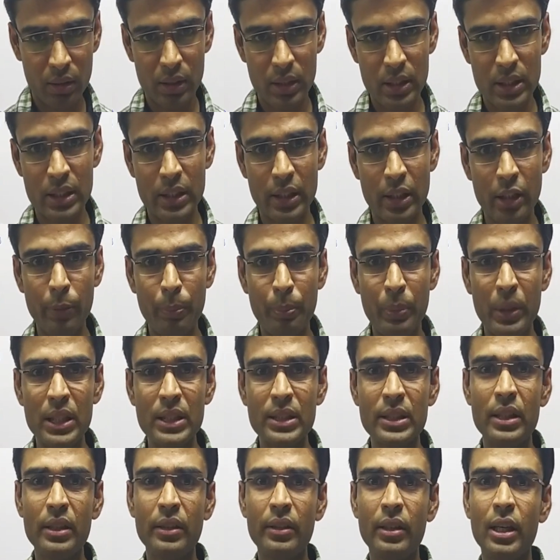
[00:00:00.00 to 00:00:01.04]
is
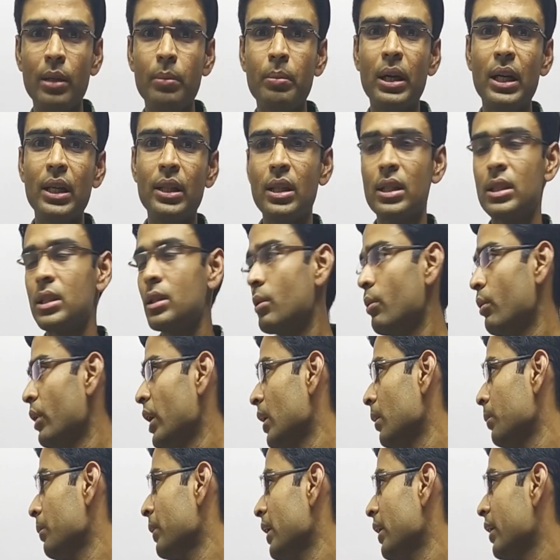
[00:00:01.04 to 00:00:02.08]
represented by the
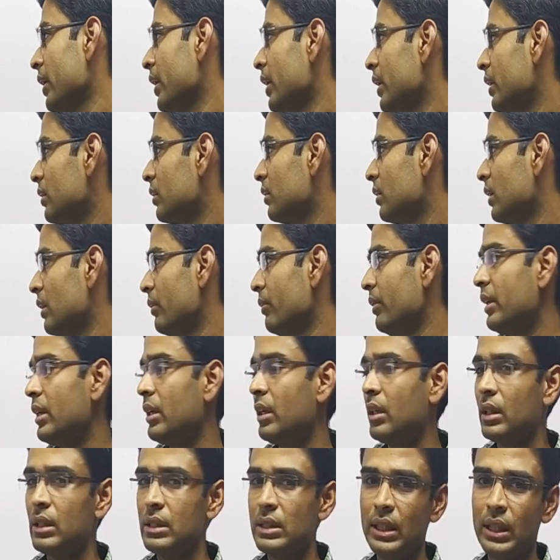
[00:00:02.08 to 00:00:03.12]
square bracket, then we
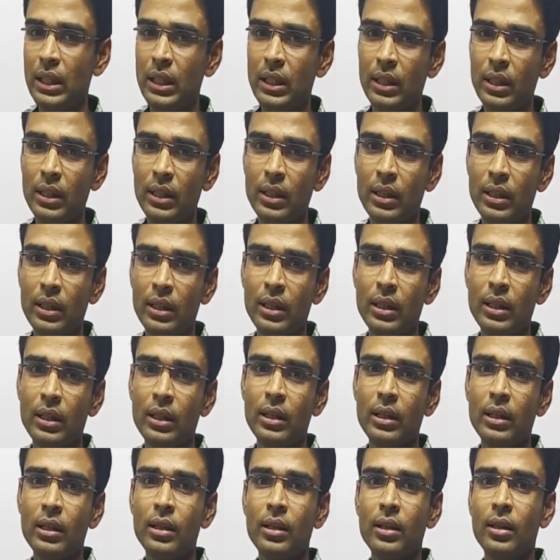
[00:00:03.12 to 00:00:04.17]
shall
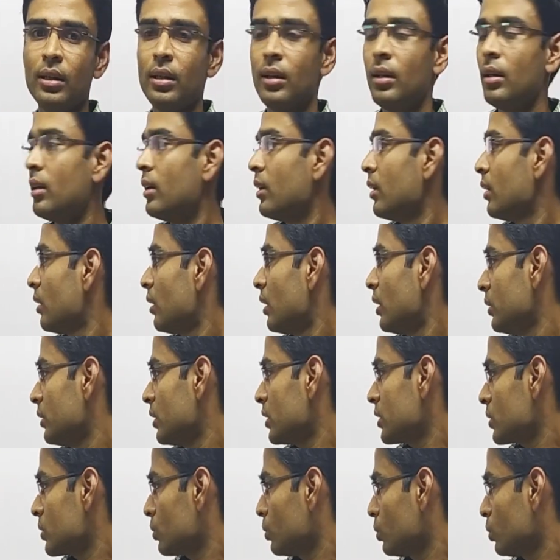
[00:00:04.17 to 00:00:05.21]

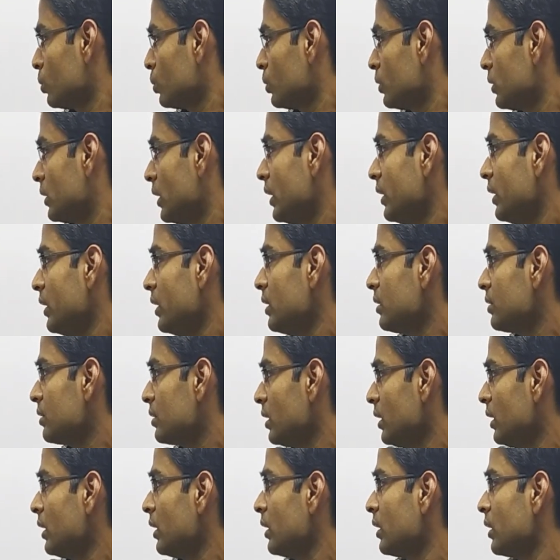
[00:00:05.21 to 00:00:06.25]
understood that
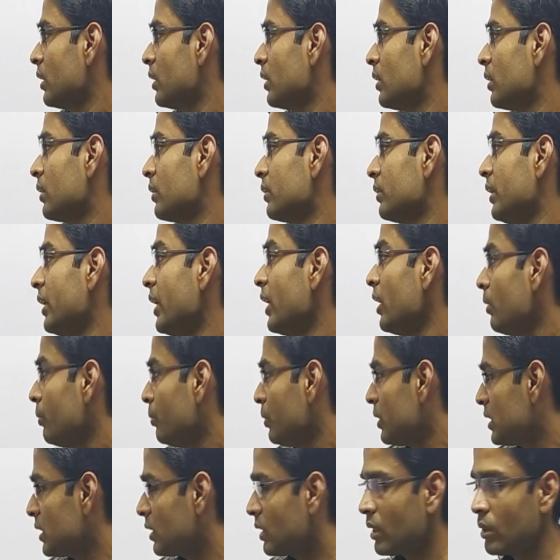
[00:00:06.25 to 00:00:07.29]

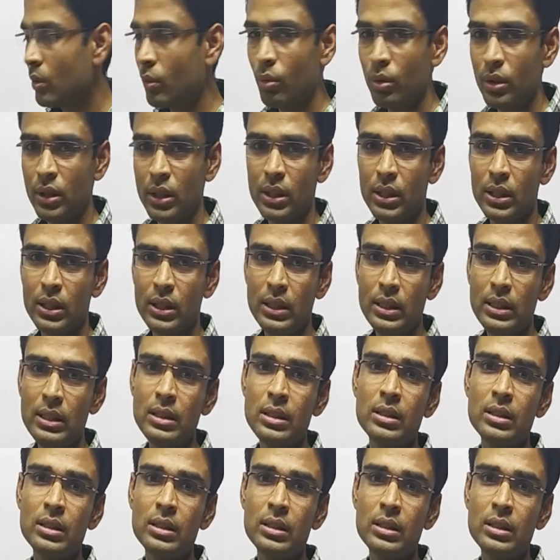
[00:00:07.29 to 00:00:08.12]
physical quantity